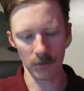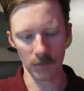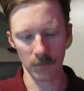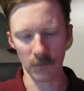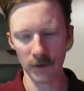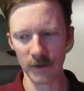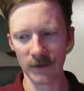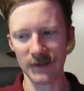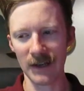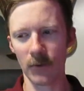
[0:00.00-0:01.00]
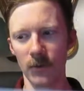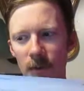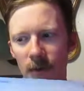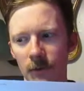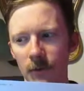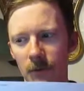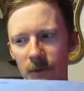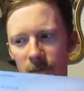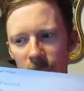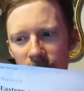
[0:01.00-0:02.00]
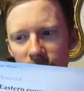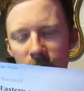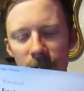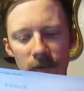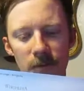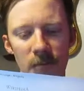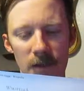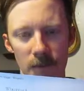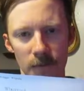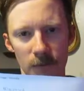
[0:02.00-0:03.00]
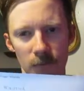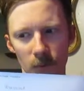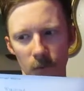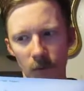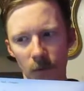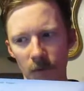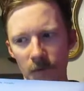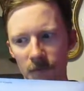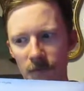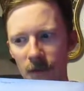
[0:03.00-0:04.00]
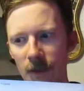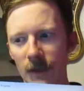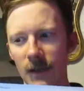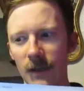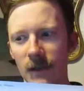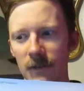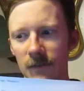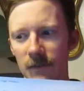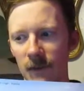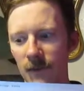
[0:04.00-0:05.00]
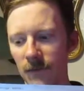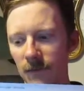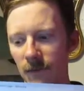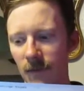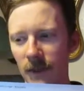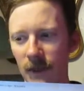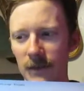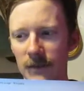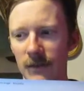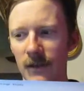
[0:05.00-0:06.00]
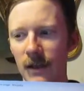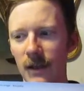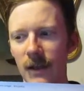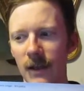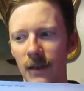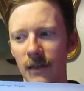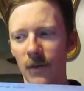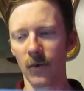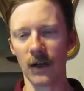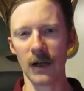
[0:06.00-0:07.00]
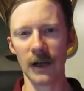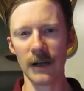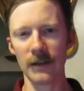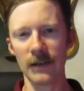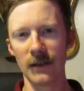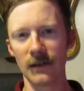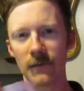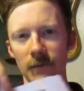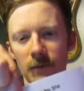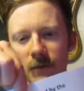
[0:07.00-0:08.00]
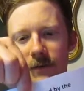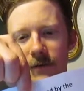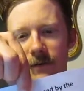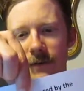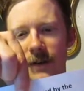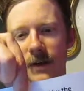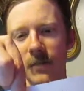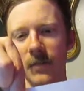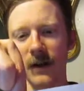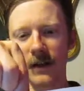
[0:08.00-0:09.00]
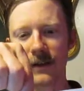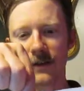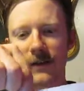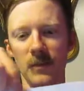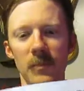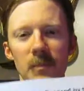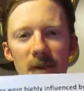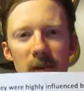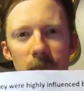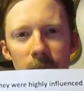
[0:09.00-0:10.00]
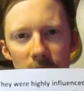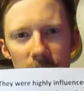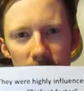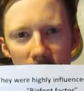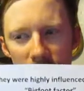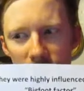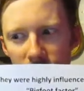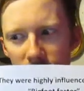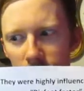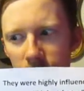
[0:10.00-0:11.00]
Mark Dowling, who investigated many of these reports, says that they were highly influenced by the Bigfoot factor.